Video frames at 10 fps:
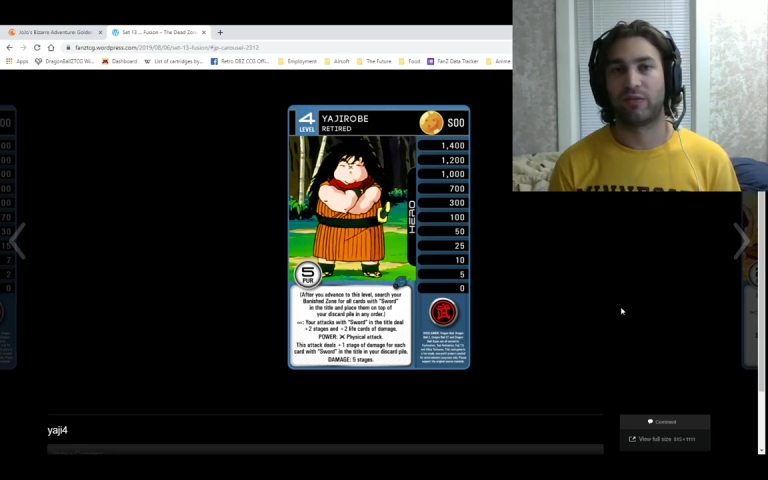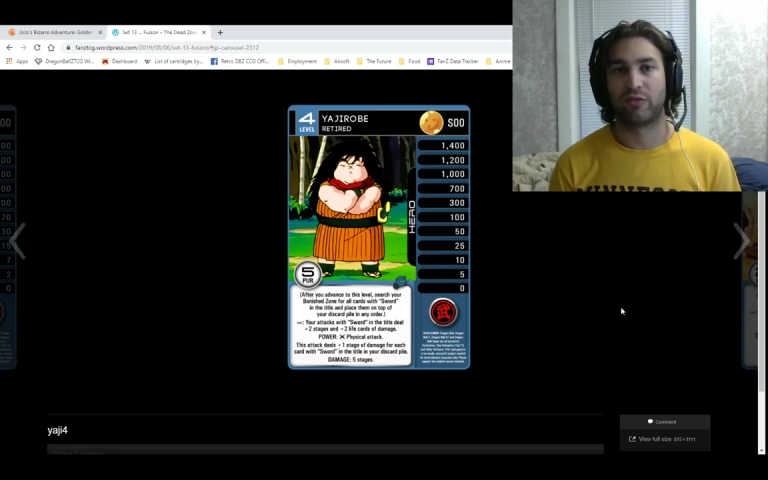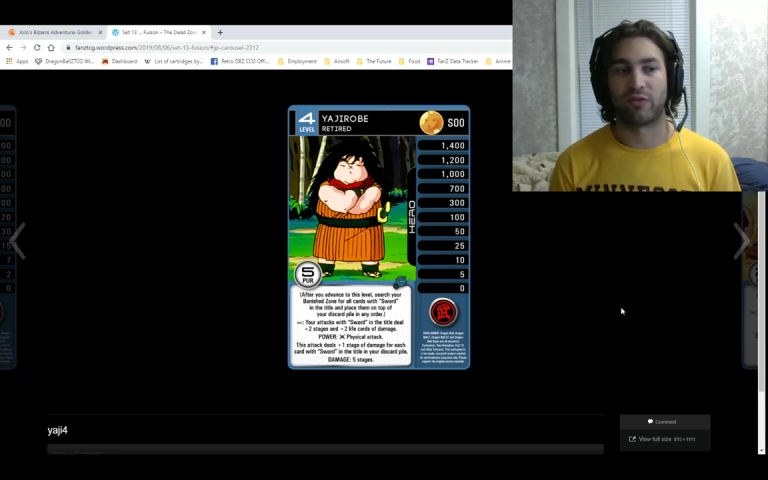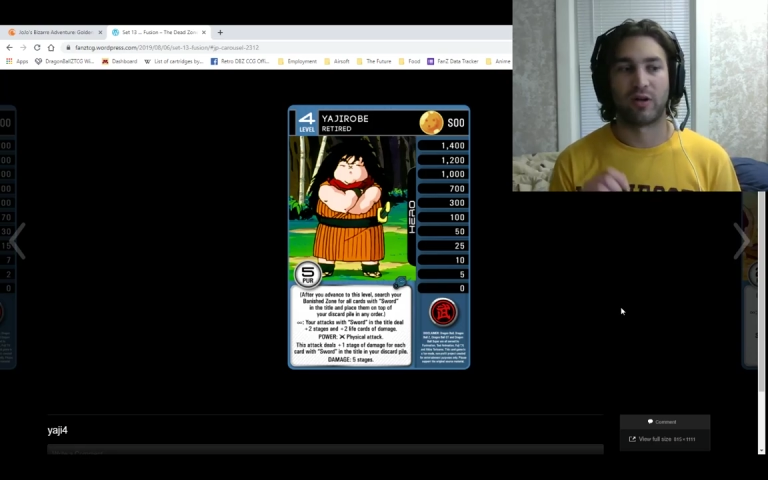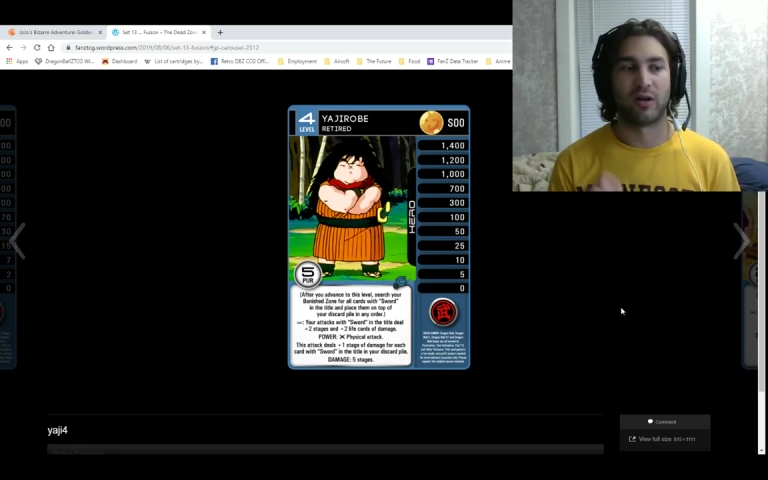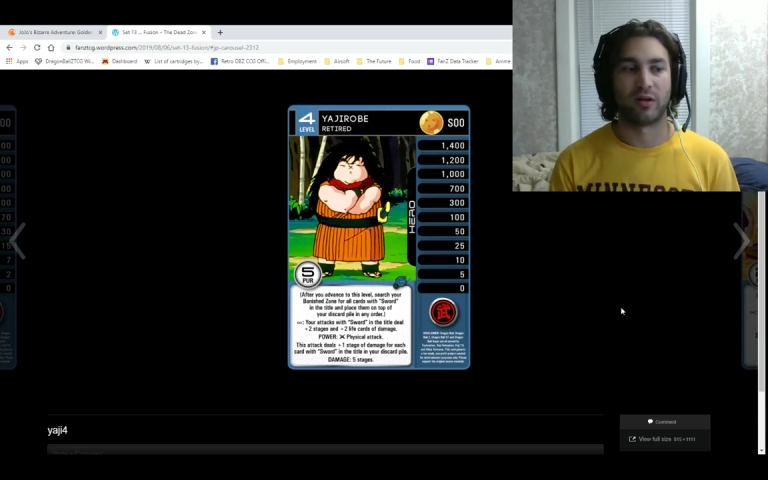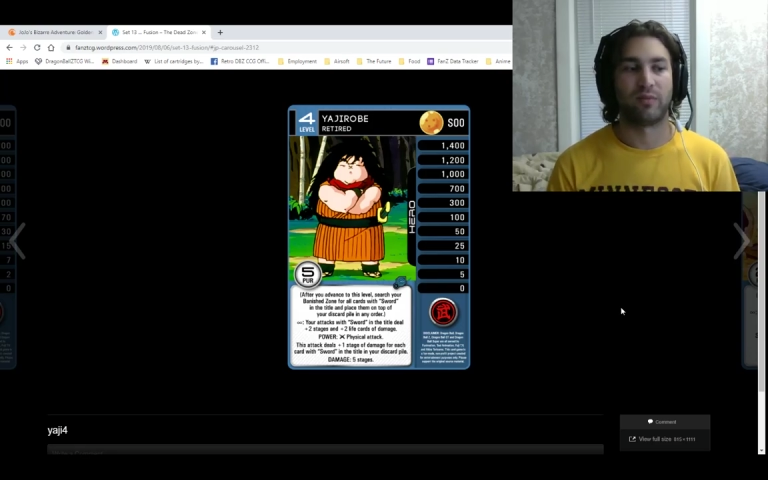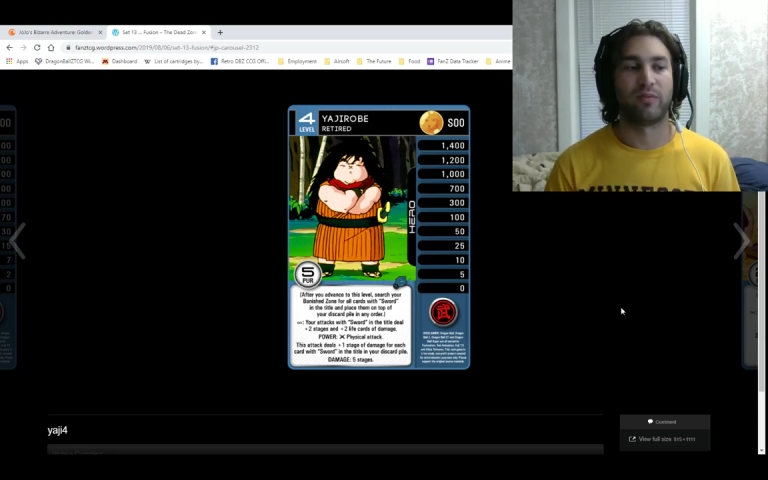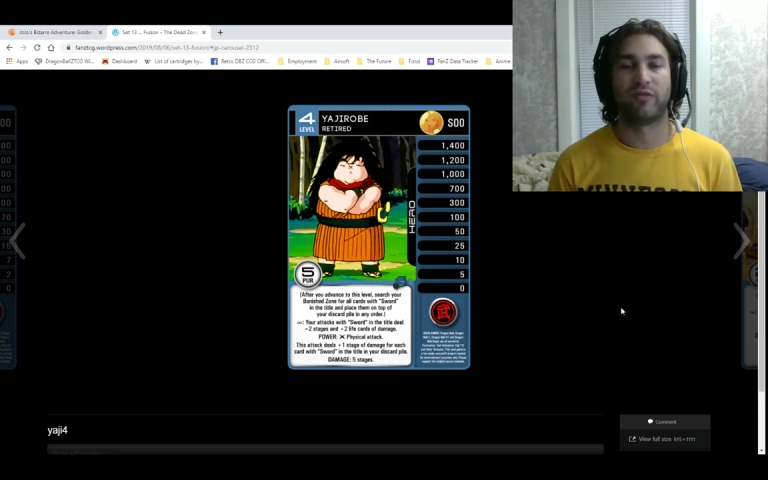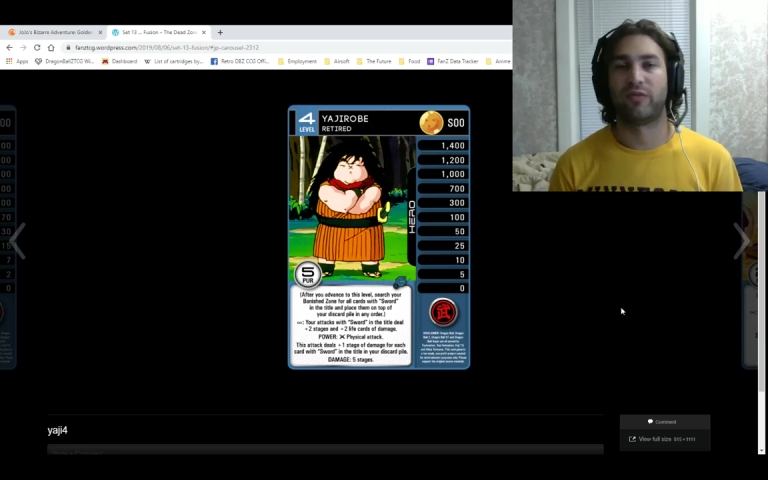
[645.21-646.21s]

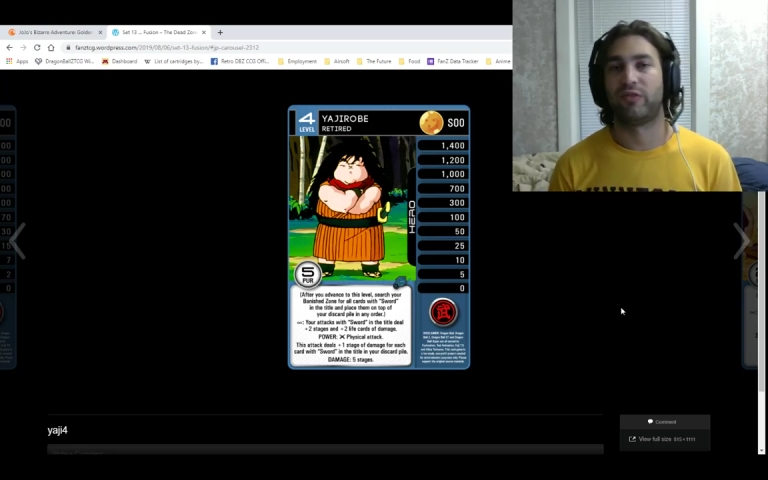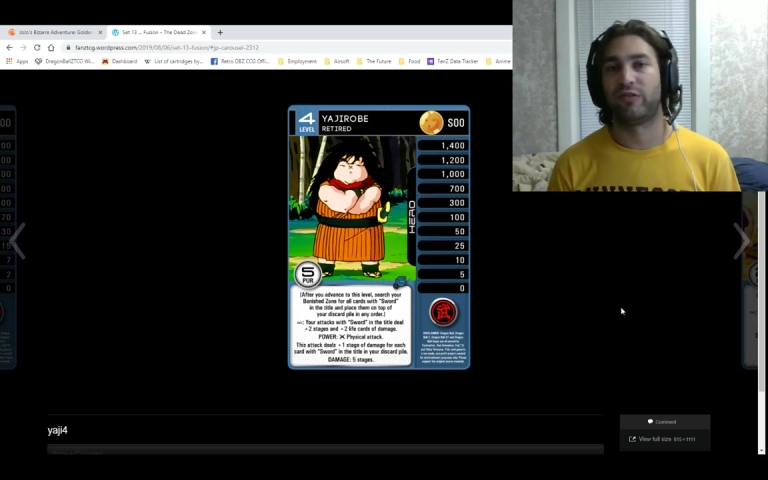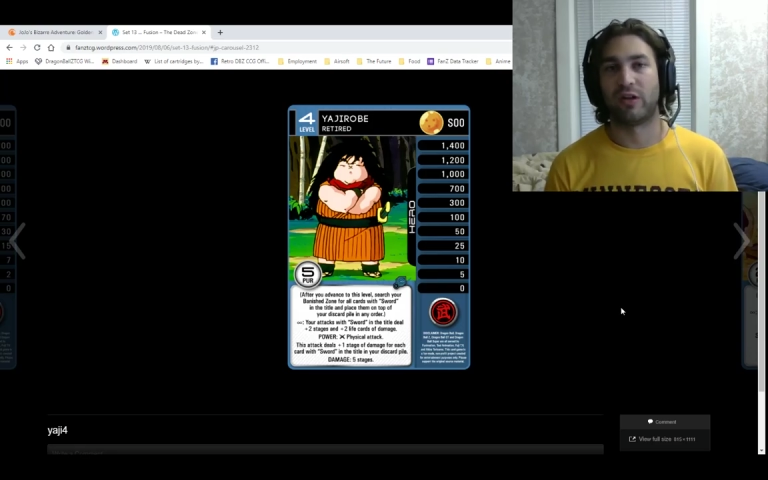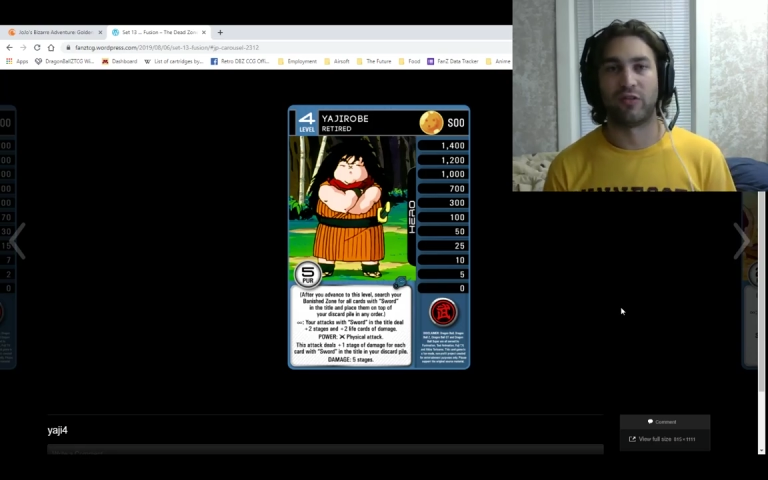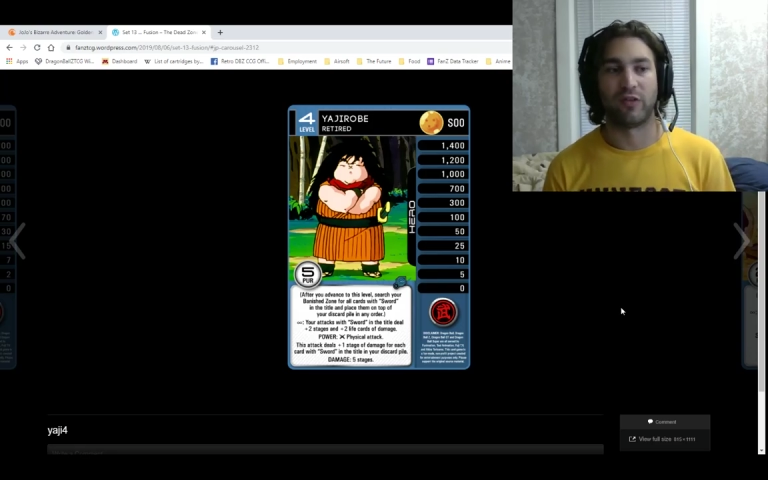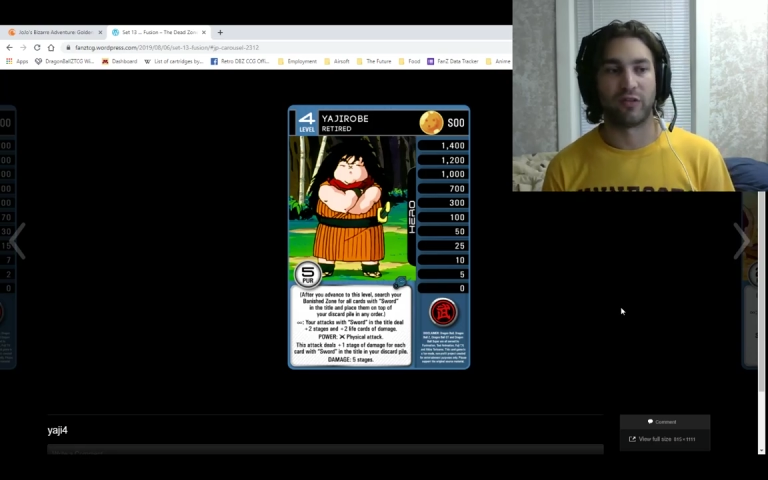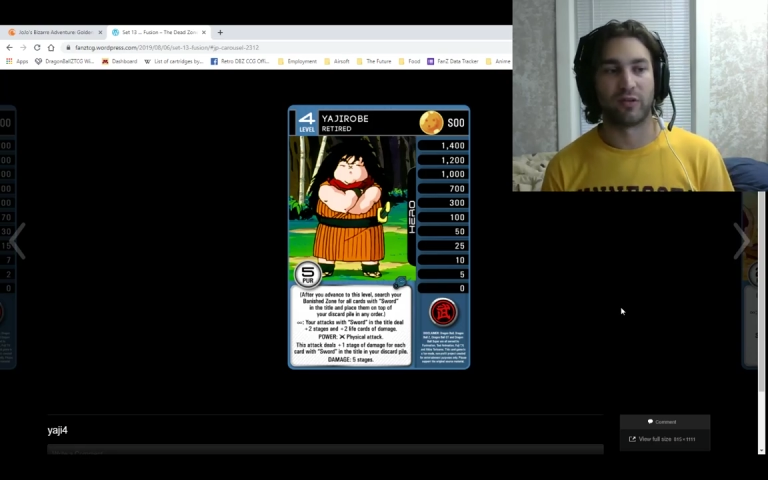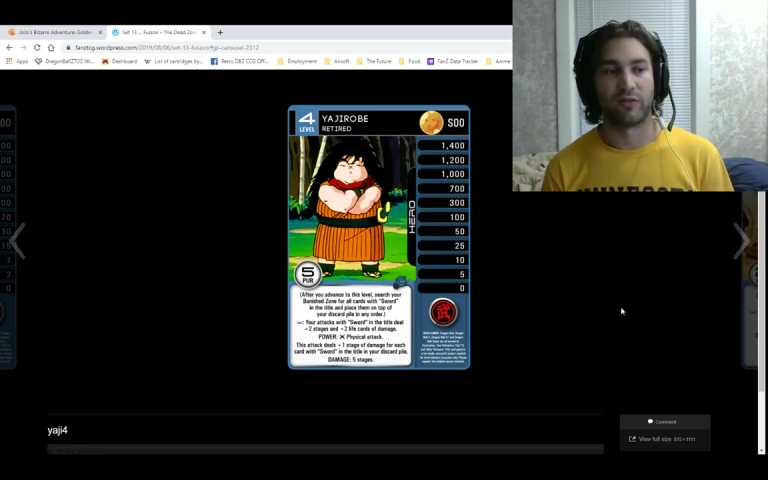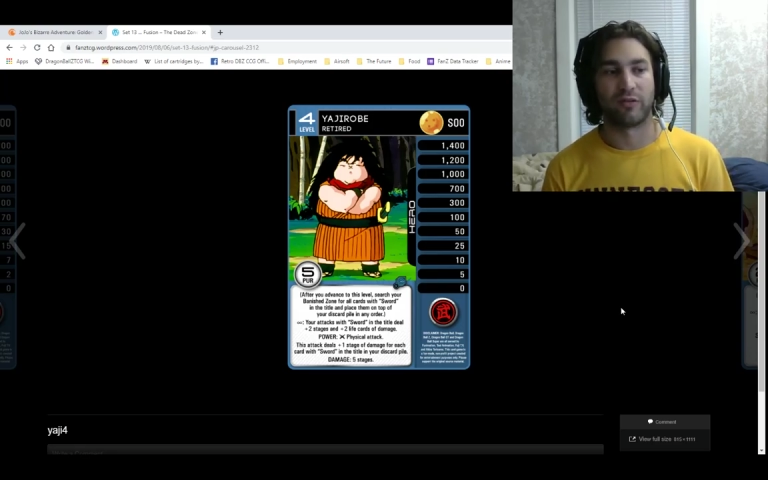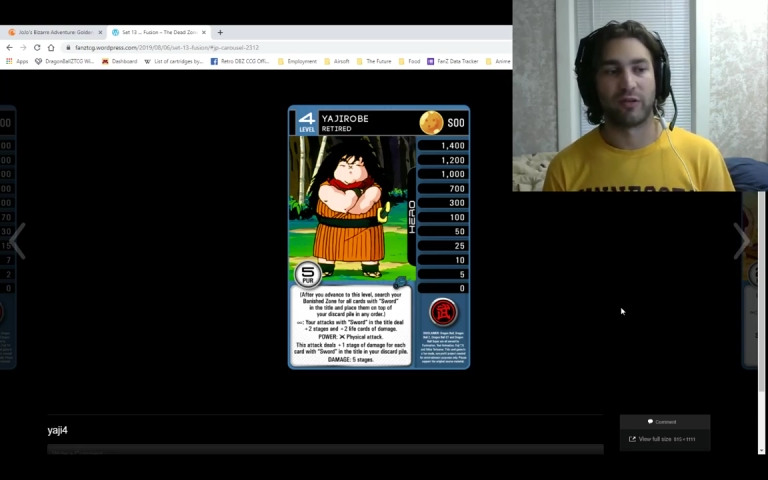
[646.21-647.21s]
strong stage
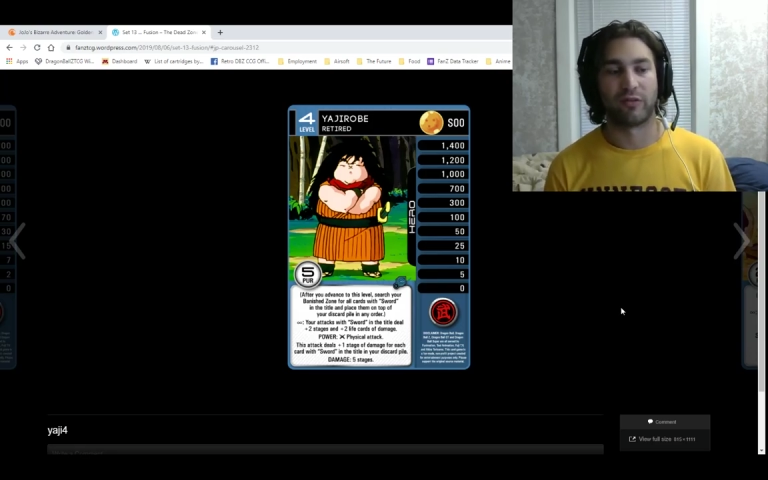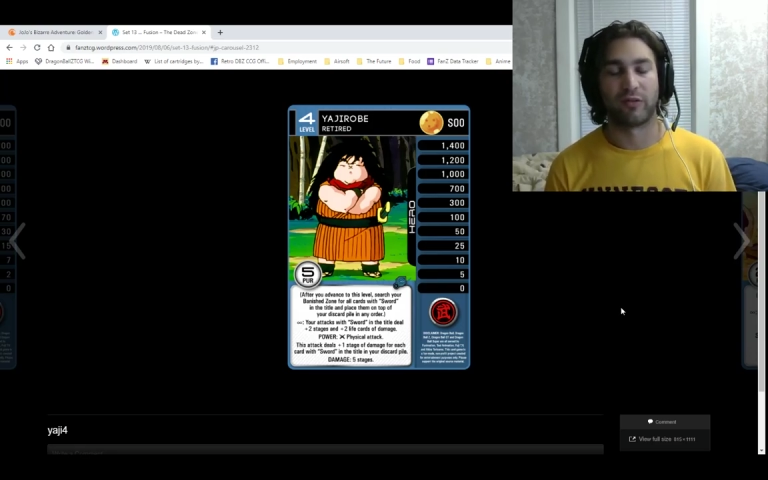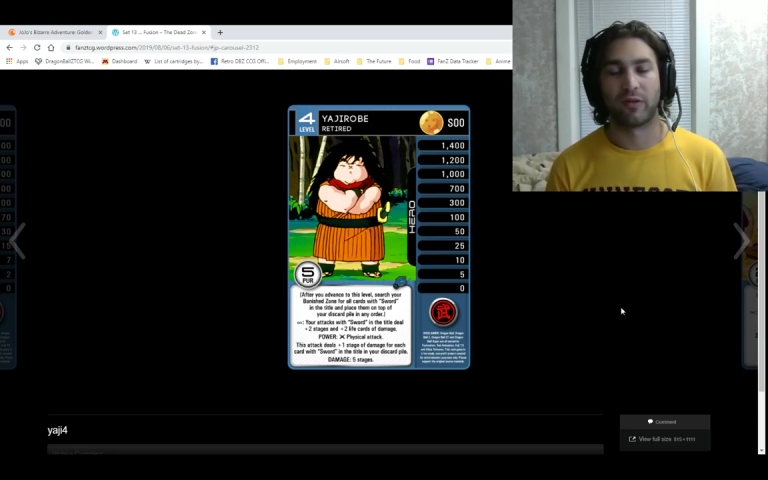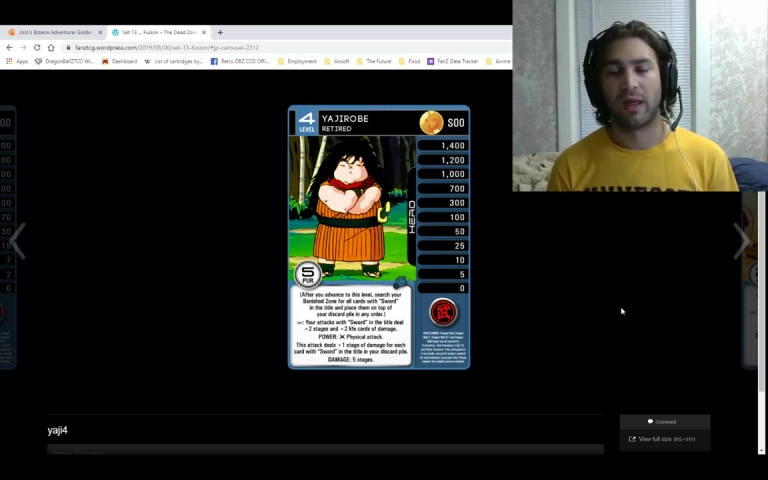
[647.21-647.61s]
physicals and stuff. So,